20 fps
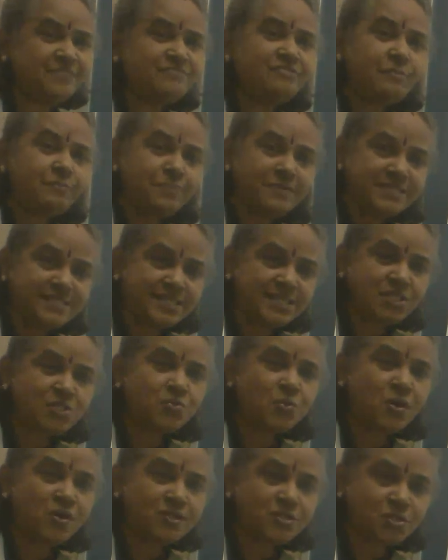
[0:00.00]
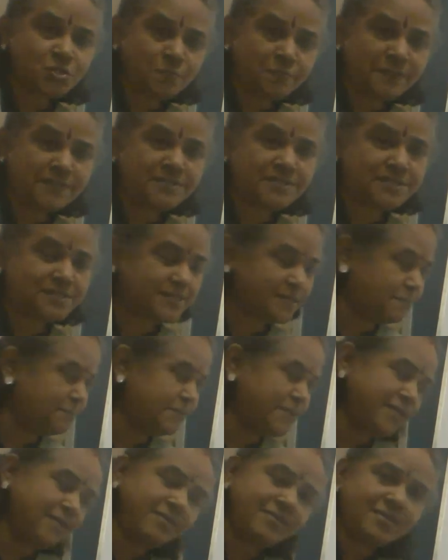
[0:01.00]
If a business wants to purchase
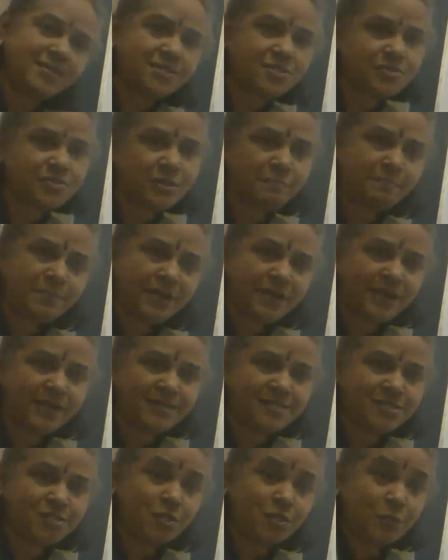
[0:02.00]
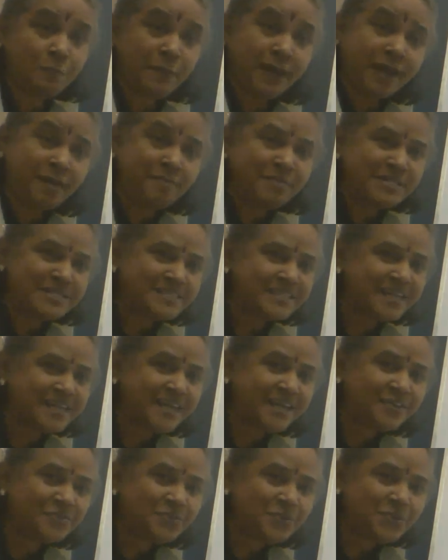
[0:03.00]
something, it will pay. So the payments la
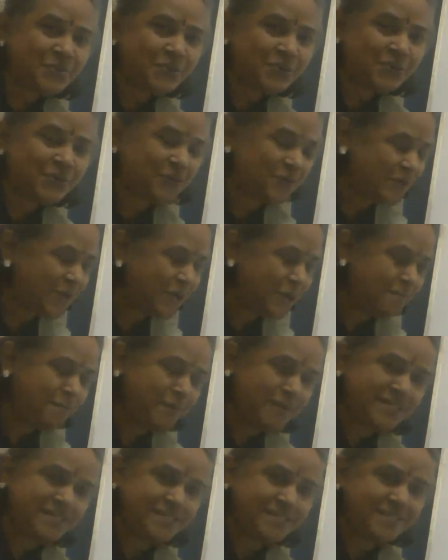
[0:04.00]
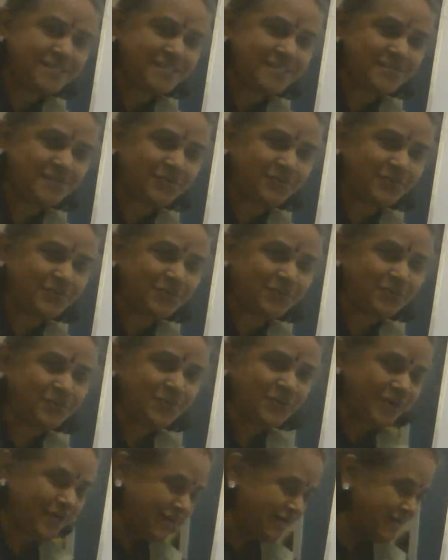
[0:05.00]
edu varum, purchases vandrum.
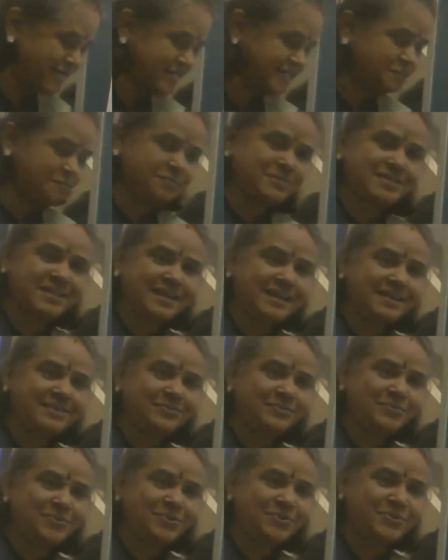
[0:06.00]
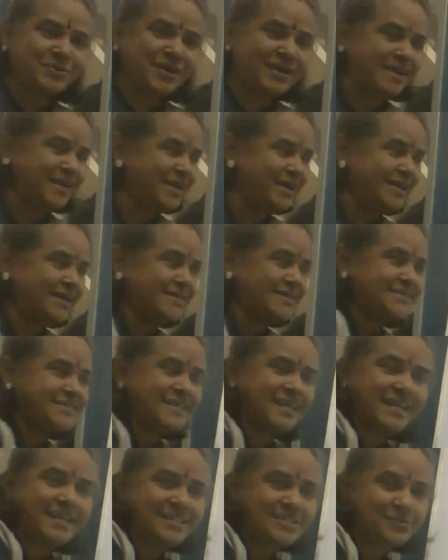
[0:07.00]
Receipt la edu varum kanna,
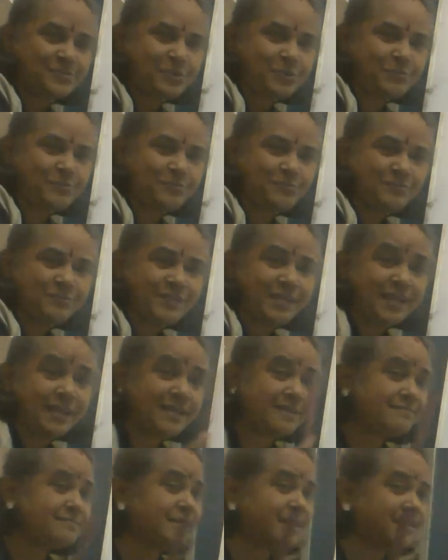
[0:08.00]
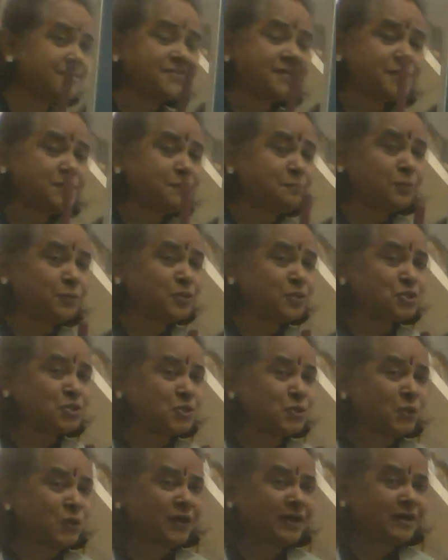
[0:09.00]
sales varum. Alla dai seidi
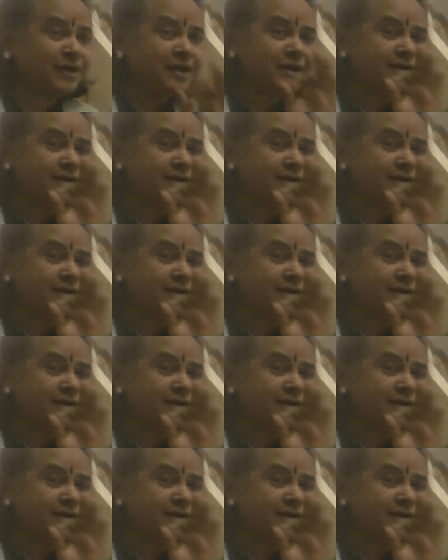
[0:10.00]
purinjikonga.